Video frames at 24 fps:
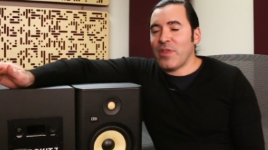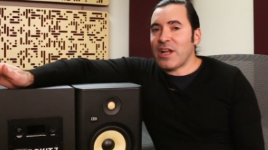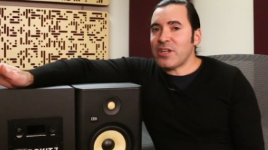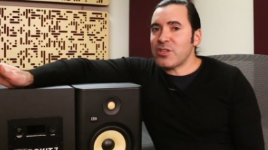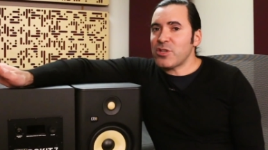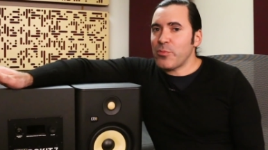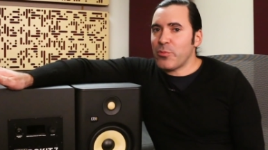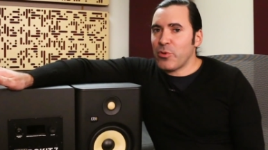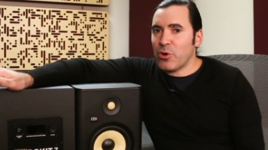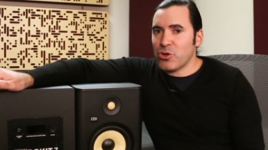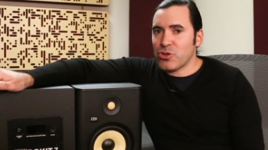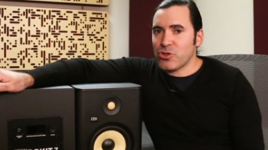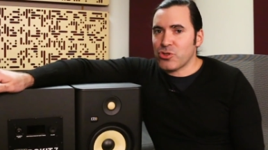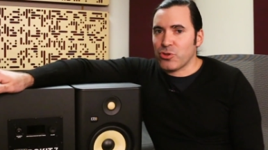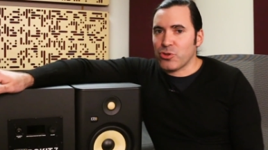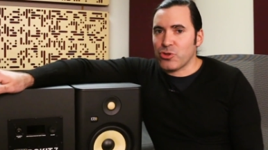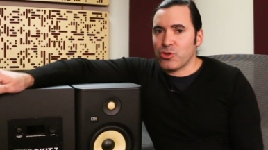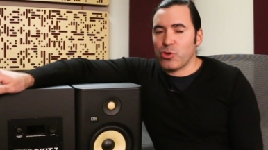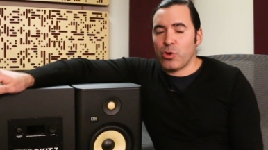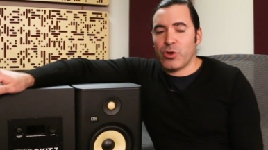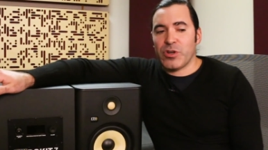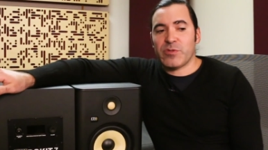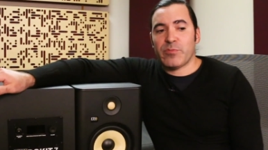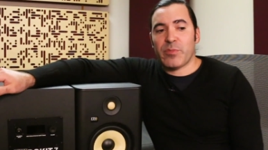that's a personal
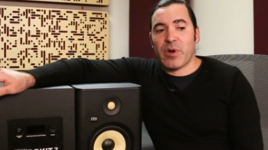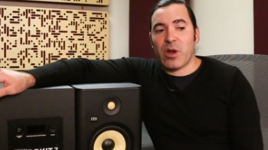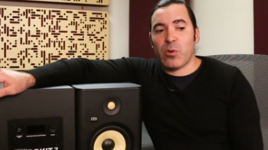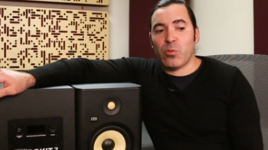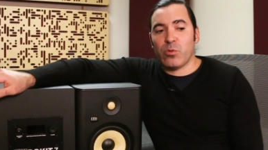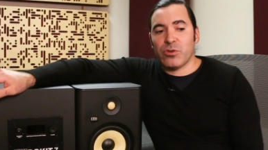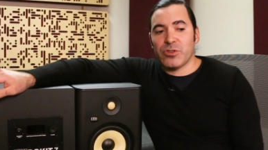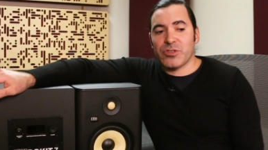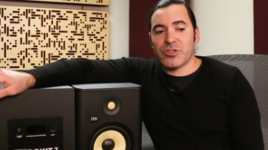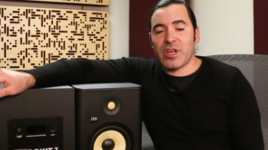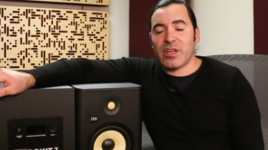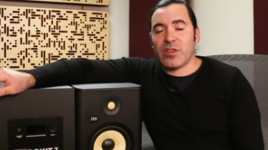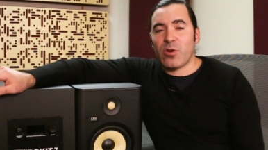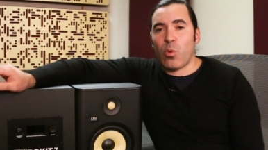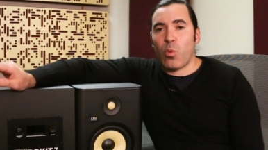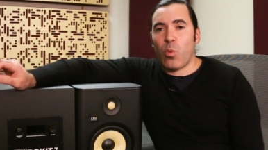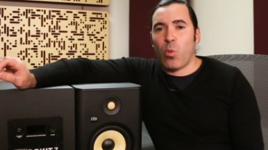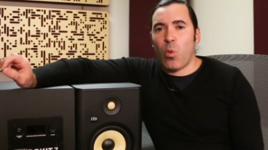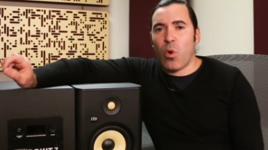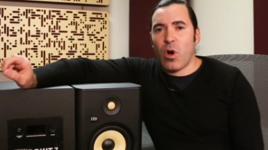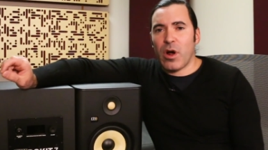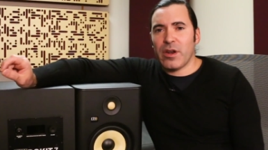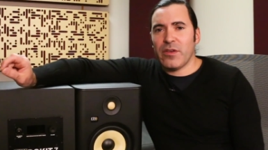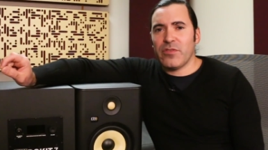choice, but I will say that
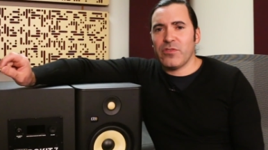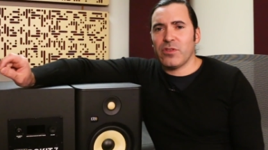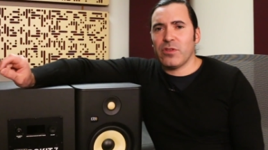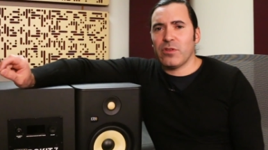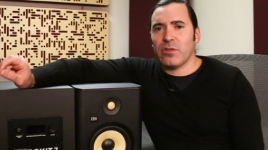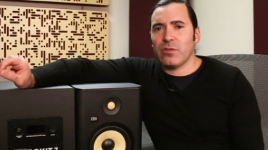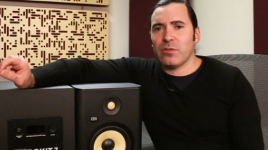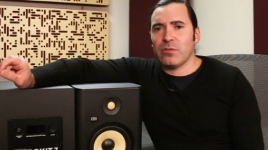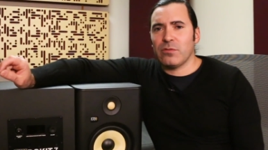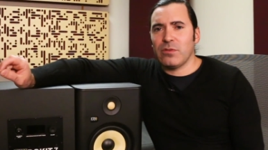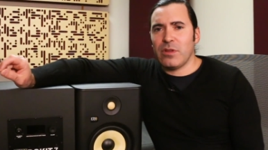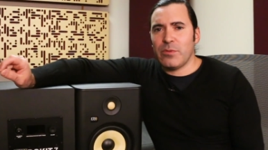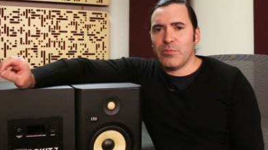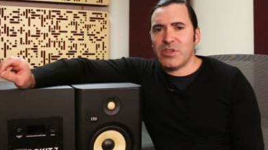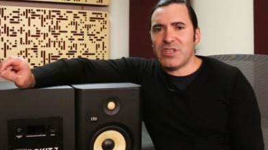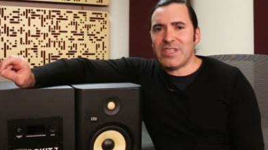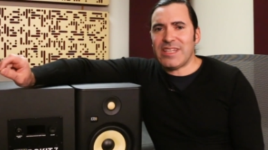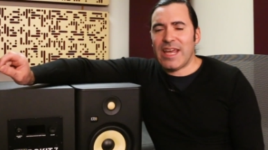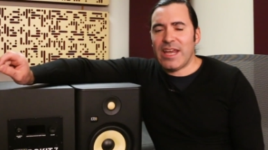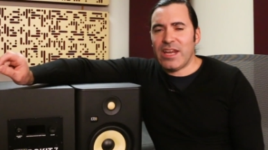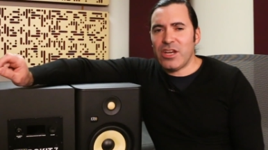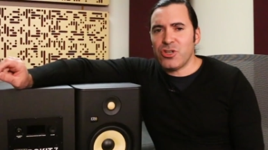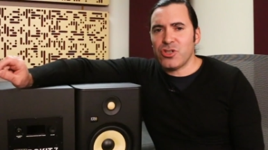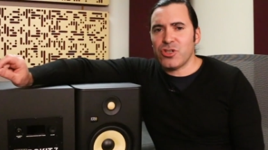one of the
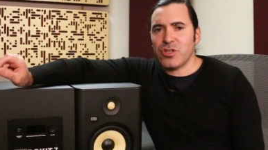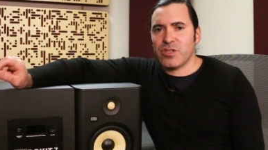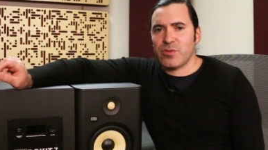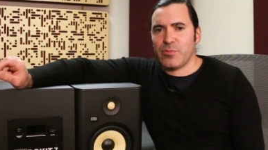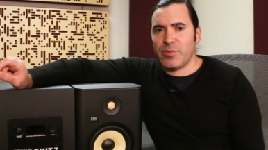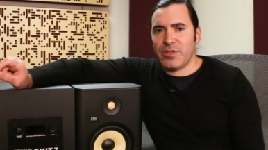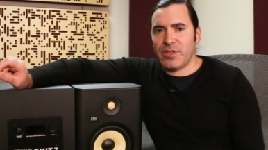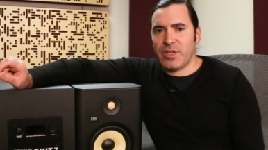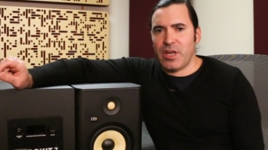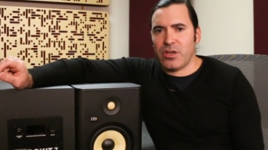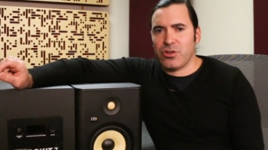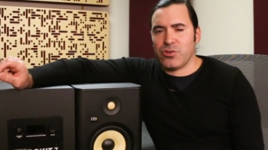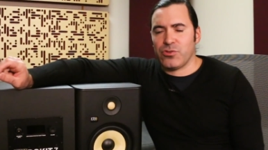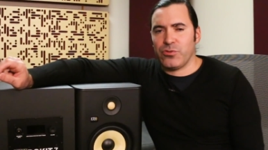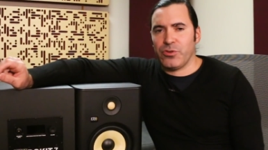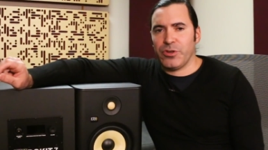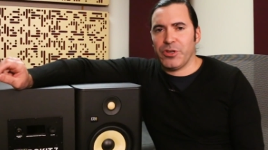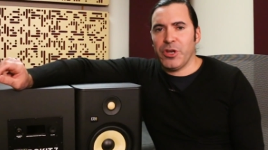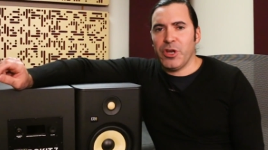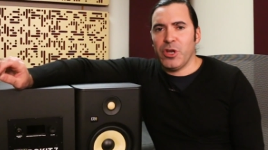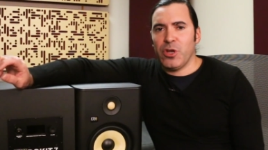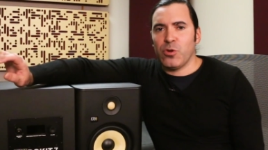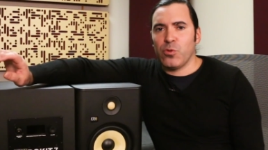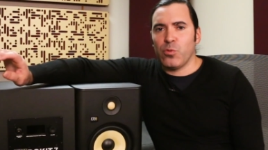limitations
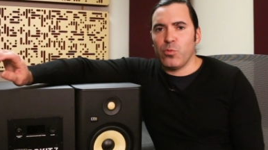potentially